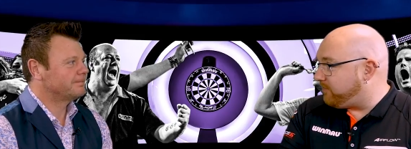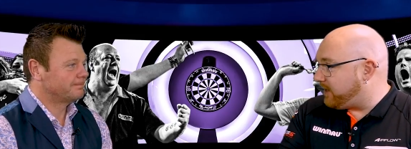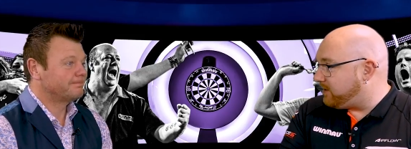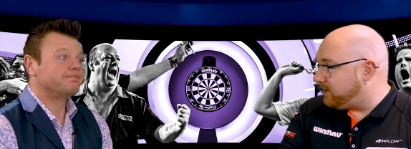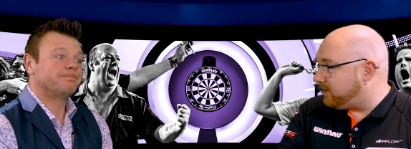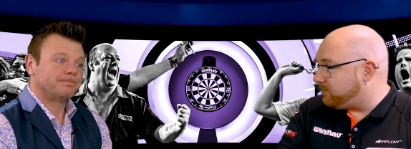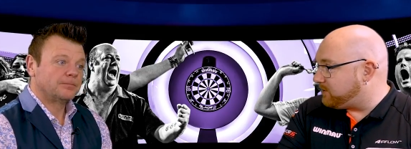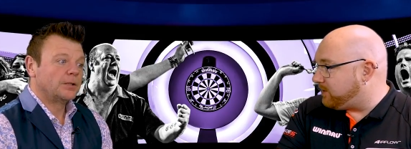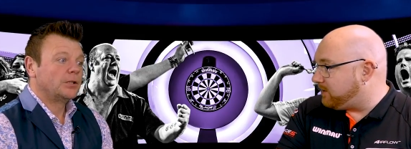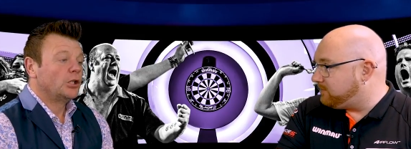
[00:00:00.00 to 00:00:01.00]
Speaker 1: faith in him as
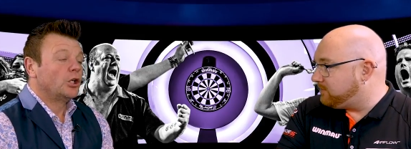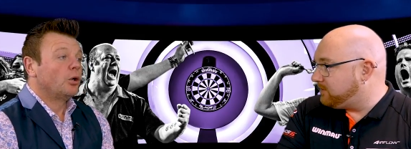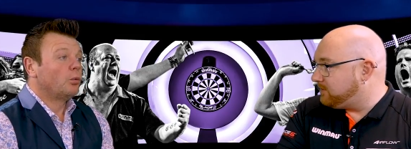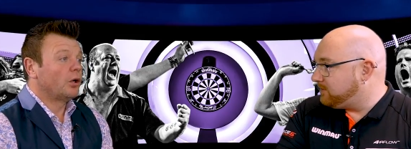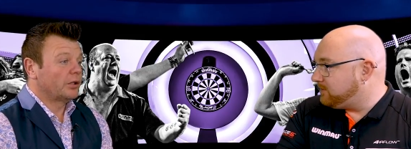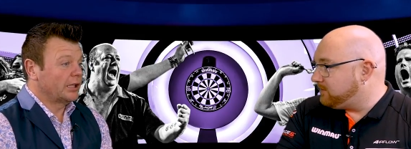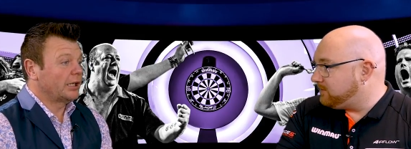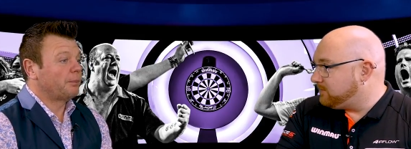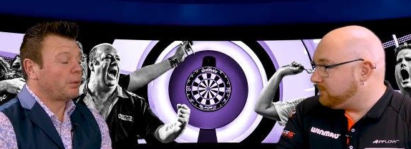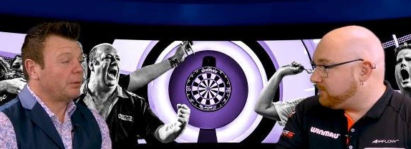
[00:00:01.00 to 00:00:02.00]
well.
Speaker 2: Well, yeah,
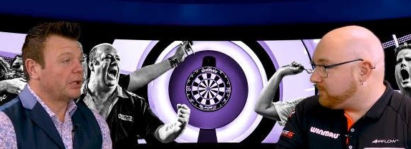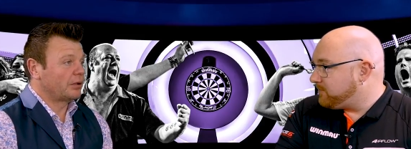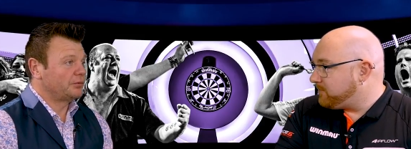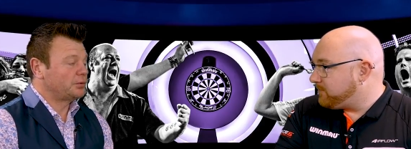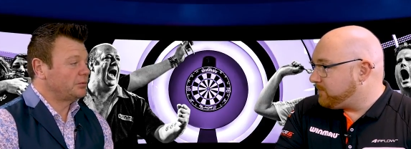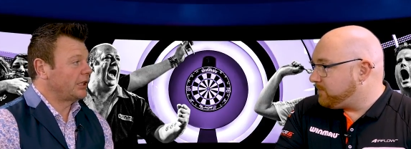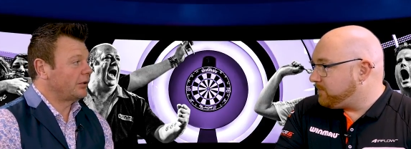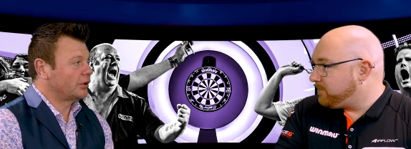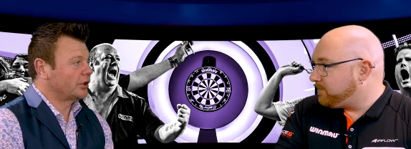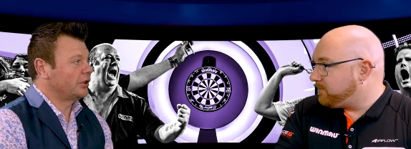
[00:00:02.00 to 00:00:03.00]
that probably comes from
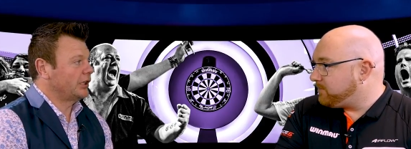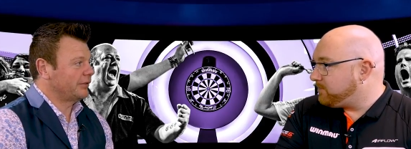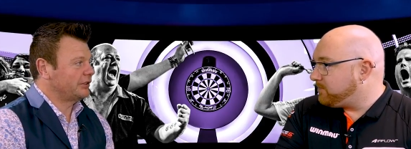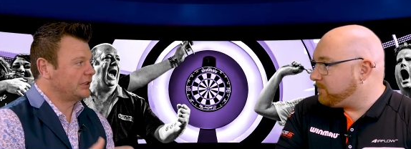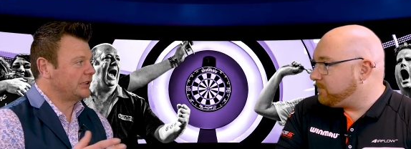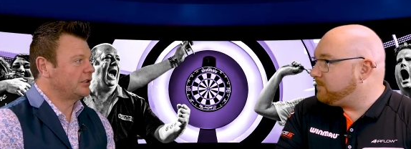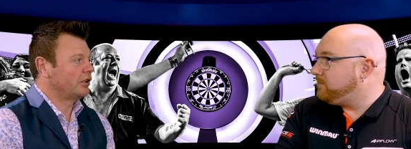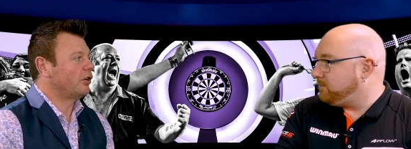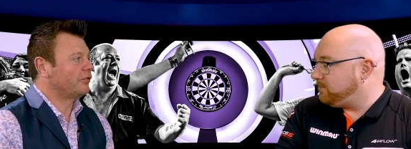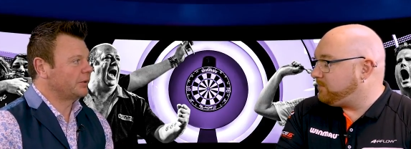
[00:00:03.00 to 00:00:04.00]
Darryl Gurney having seen a
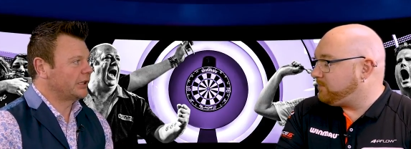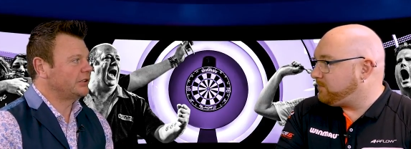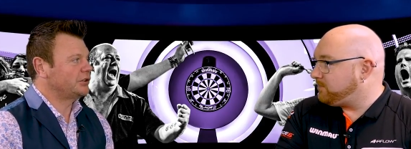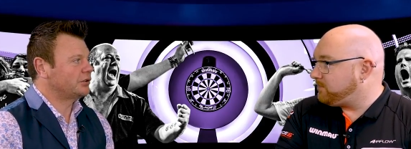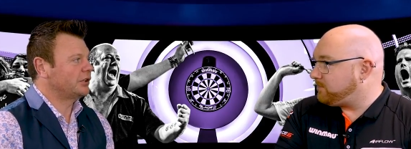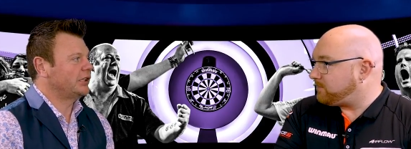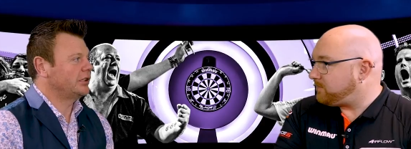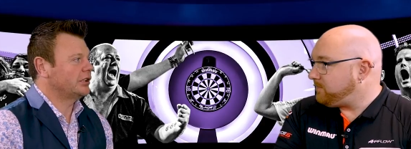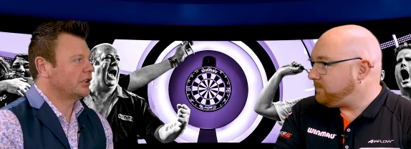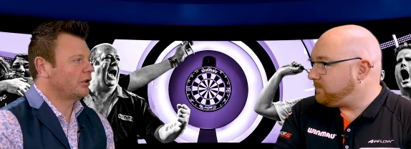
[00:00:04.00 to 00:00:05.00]
lot of
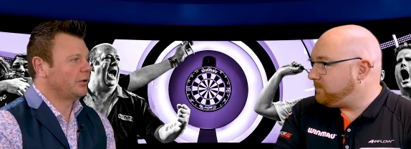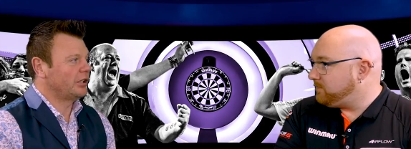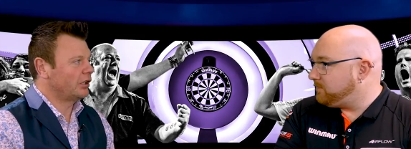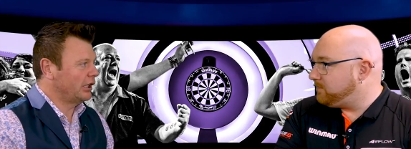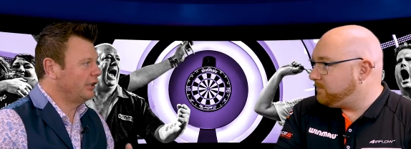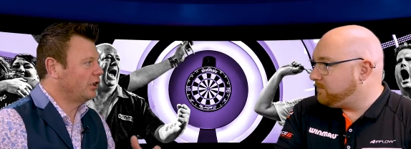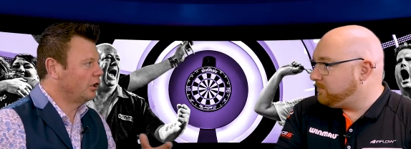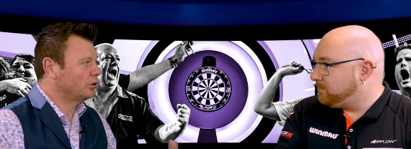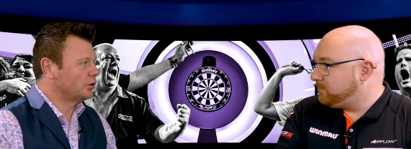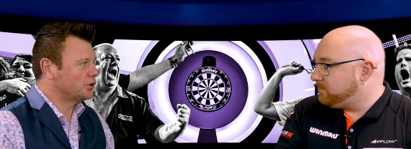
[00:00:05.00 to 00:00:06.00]
McKinstry, you know, in the
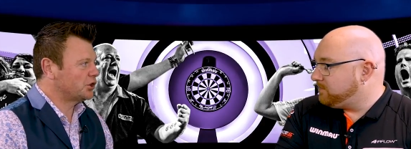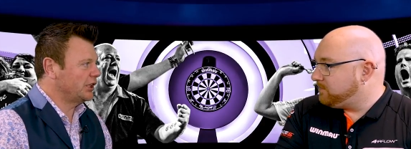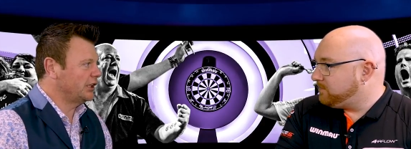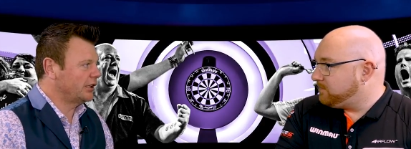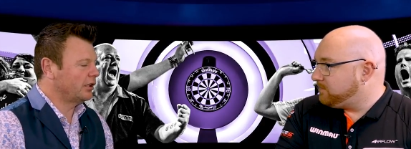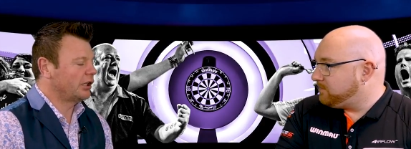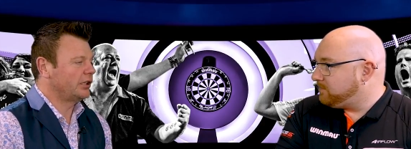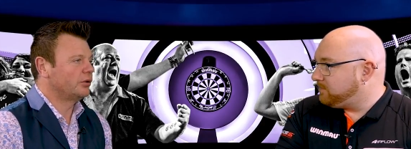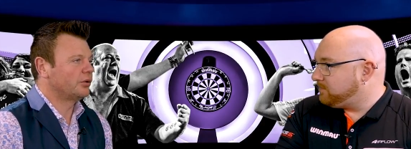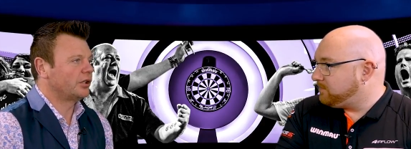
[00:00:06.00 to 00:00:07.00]
local scene in
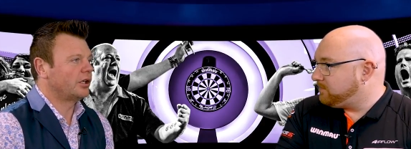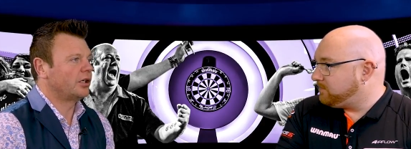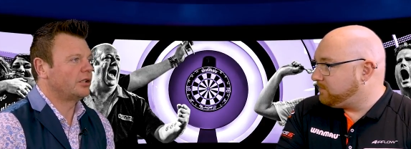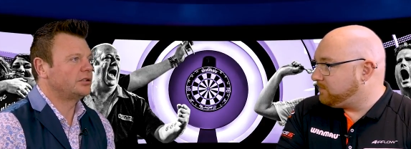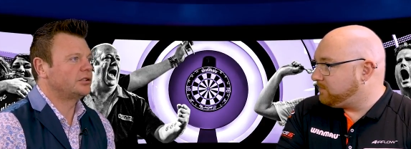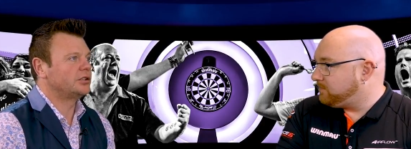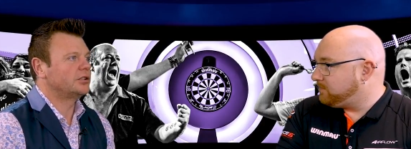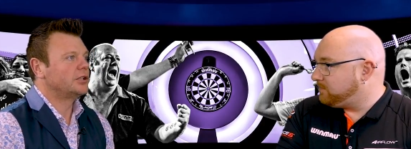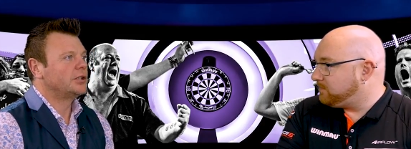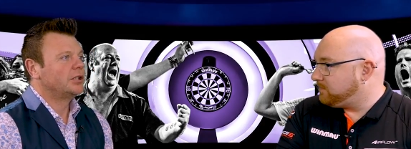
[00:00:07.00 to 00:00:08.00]
Northern Ireland,
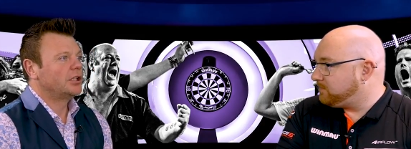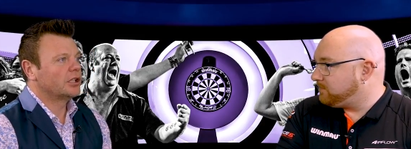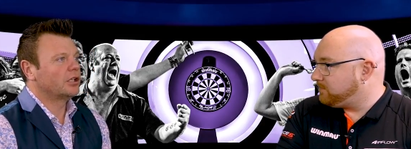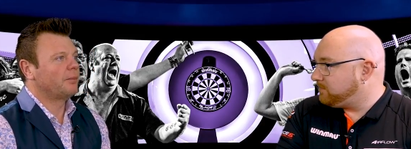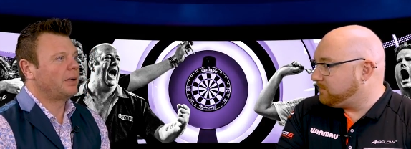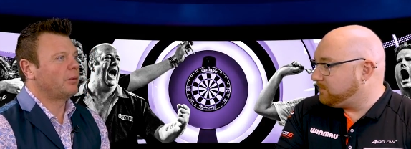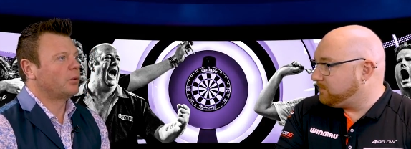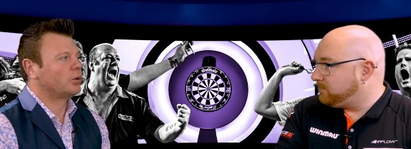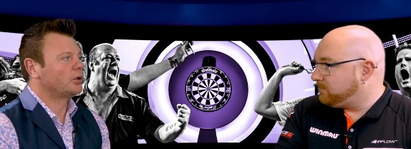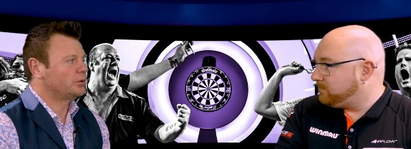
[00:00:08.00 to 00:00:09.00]
and you know Matt
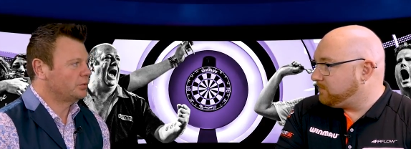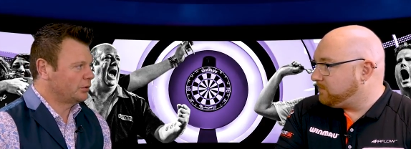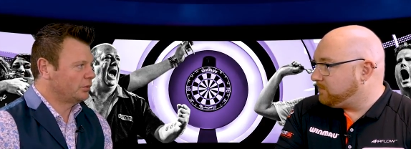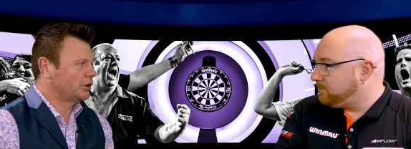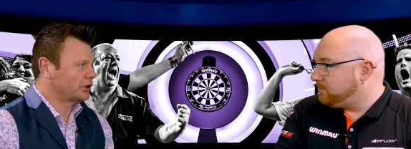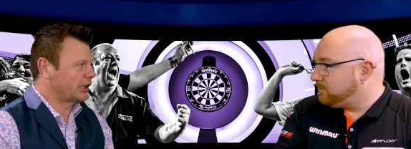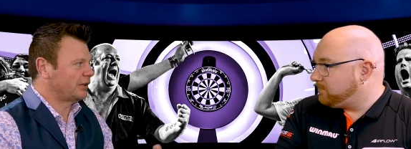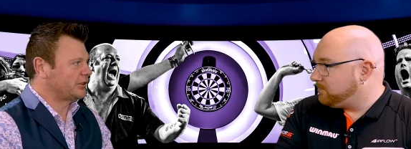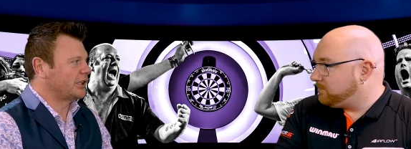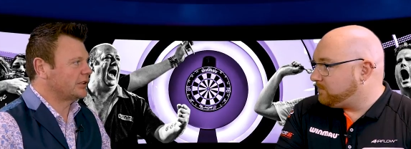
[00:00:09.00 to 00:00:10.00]
Ward, who looks
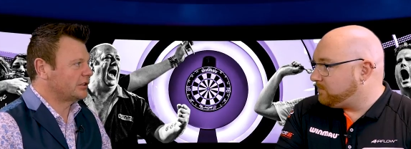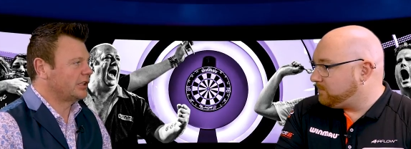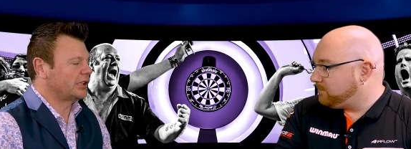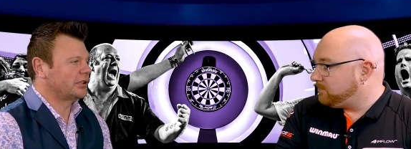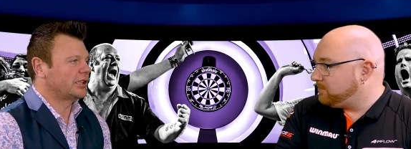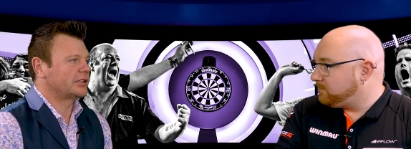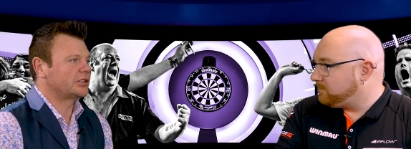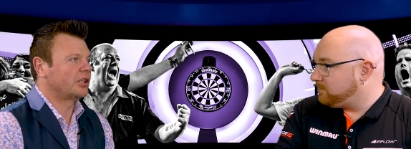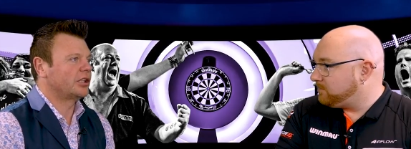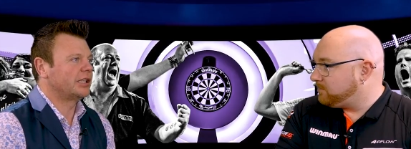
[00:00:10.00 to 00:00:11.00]
after that
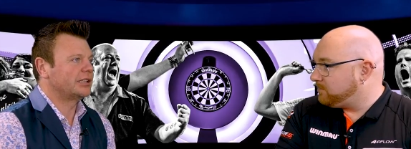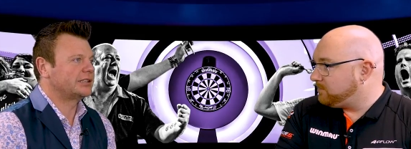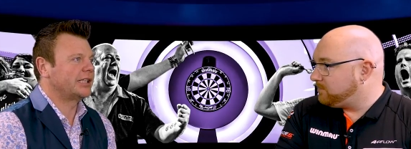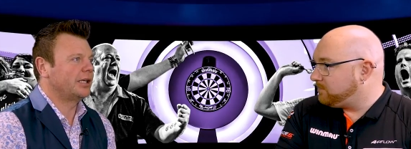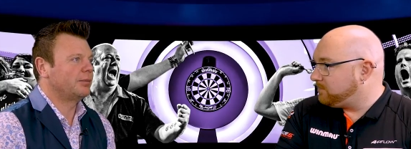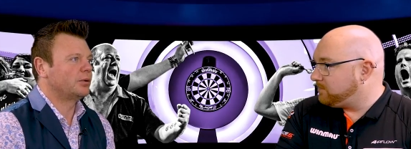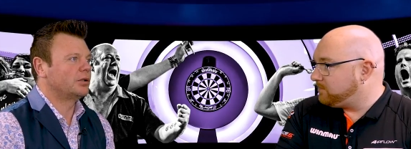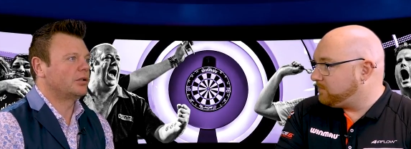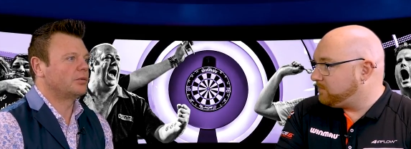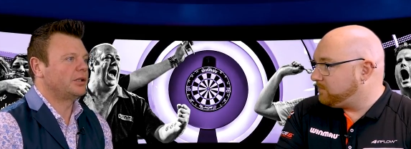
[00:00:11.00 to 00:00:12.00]
side, that stable,
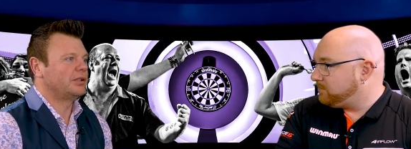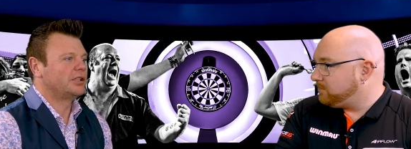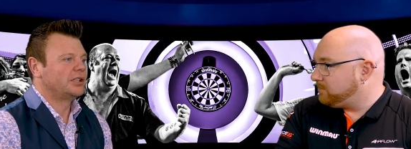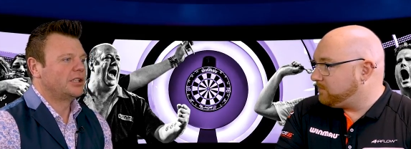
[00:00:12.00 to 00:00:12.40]
along with